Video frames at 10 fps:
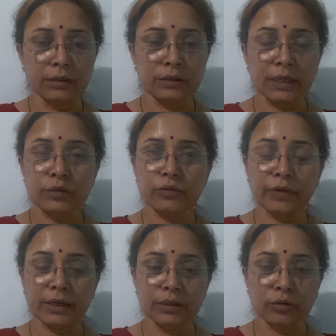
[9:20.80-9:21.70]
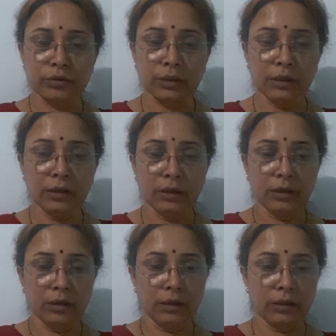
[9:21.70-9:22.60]
tries to find out the
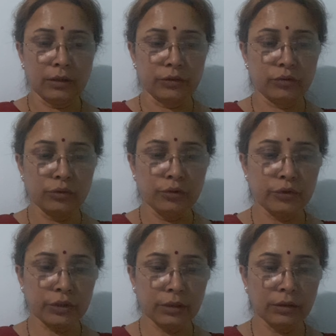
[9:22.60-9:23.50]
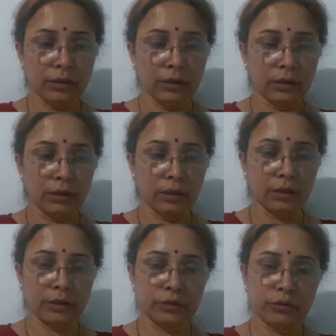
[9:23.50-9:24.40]
solution
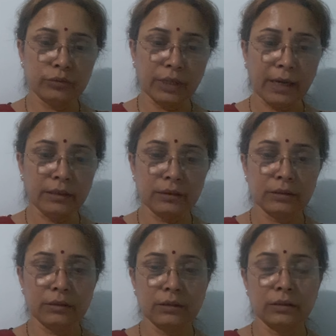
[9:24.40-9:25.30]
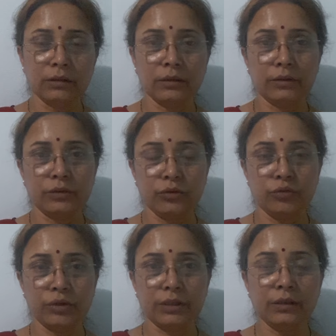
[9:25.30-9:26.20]
to that
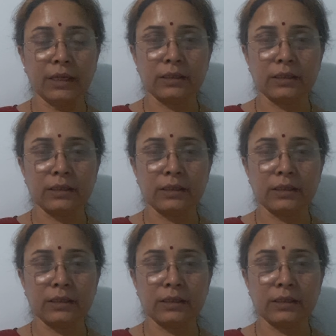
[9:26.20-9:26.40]
situation.